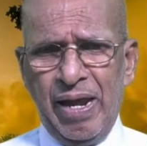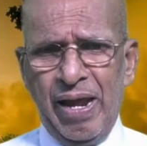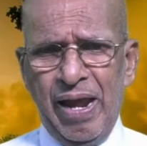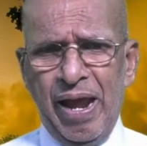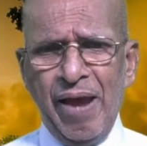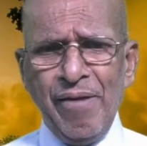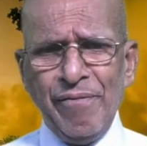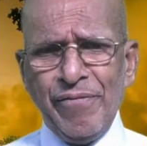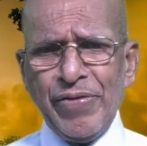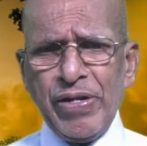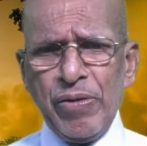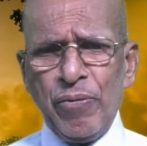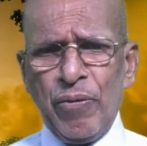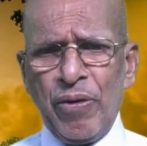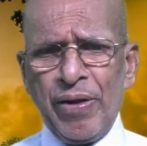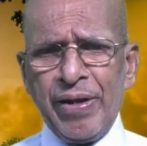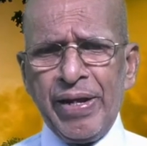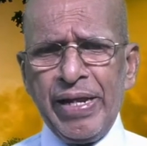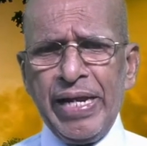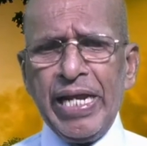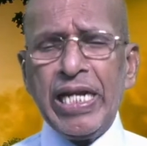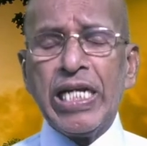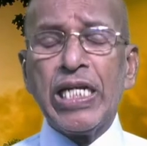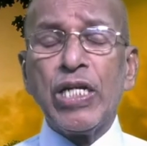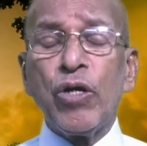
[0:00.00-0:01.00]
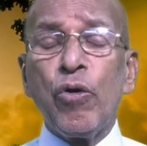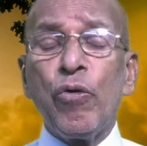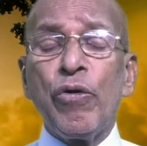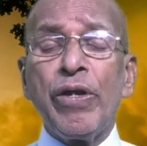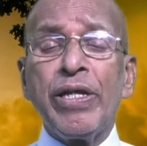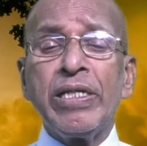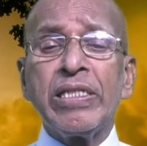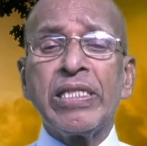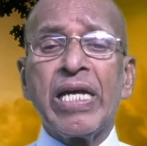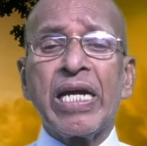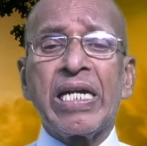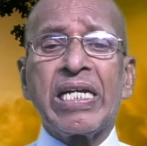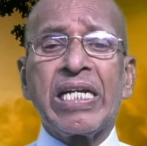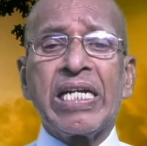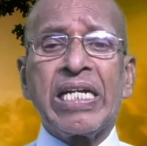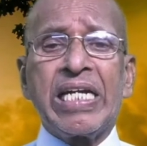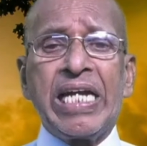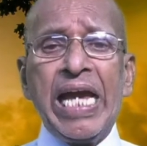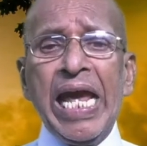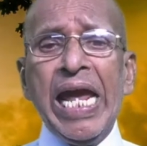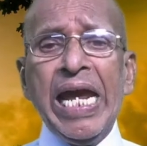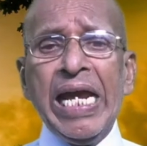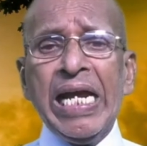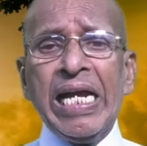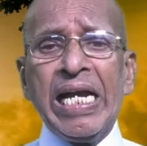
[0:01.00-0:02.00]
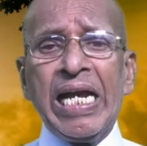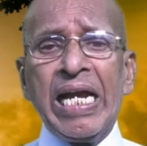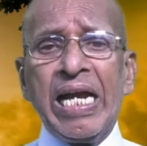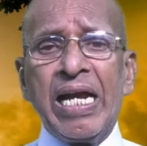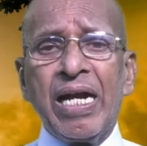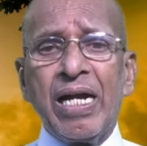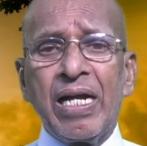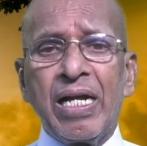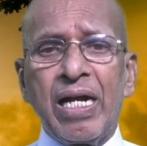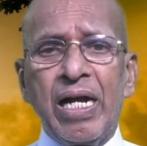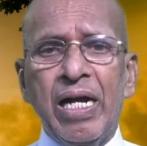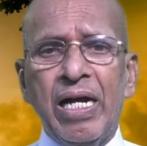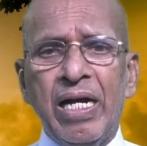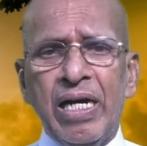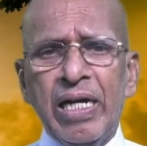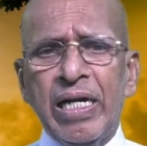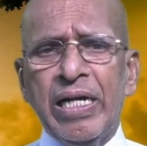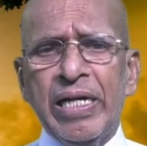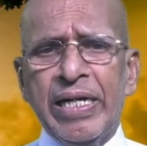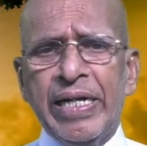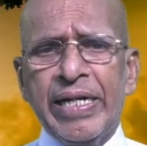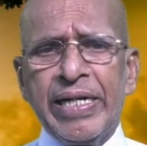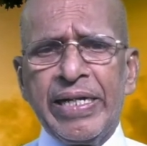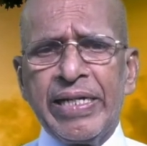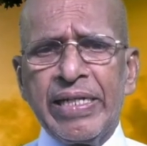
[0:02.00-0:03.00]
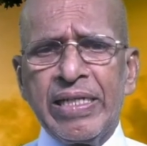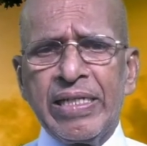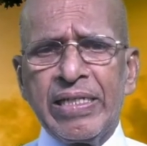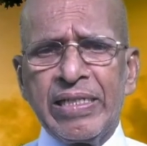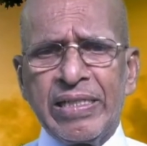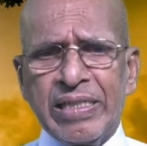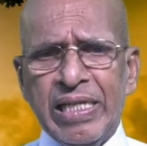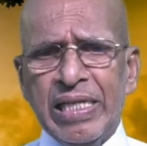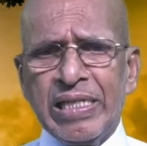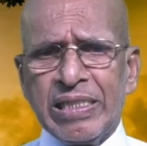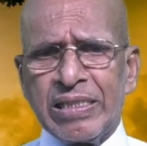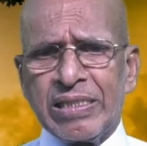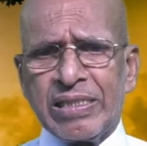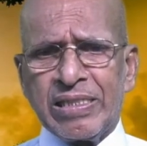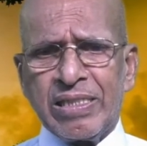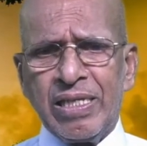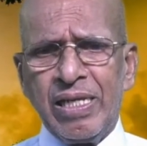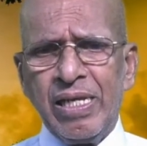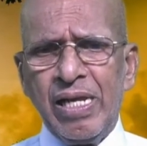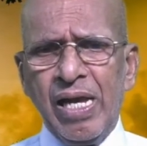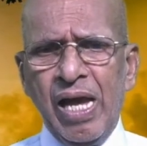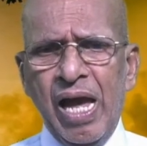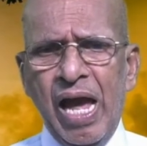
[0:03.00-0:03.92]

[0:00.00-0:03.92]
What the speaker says: everyone, including the king, heard this.